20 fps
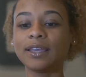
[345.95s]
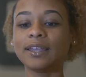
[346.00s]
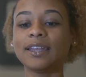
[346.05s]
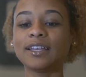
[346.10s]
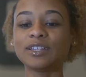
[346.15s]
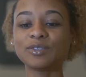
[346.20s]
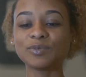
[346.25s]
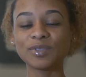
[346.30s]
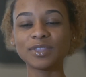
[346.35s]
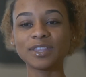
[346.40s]

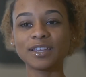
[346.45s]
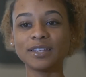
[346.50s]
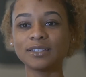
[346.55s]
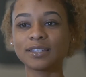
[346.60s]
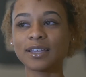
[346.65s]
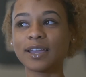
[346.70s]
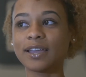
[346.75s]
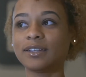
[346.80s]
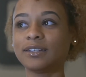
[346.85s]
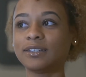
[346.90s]
that's when
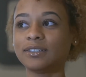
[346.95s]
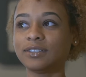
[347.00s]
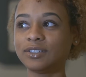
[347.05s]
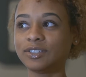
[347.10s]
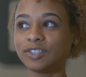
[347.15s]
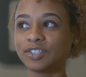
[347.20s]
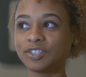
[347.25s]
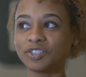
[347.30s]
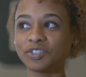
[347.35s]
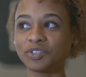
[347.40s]
things kind
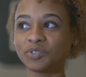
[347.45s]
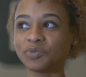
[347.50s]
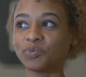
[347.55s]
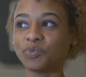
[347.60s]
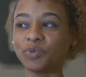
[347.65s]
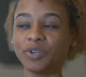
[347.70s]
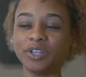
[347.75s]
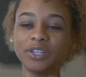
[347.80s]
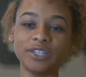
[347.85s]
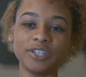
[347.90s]
of just
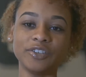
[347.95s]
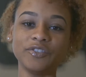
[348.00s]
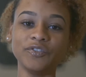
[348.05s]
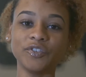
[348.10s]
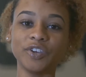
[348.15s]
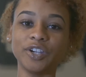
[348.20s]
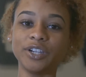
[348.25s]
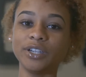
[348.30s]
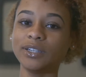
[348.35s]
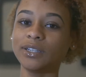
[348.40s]
went
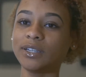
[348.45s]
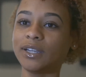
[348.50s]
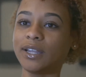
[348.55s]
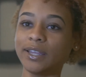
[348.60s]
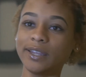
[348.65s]
different.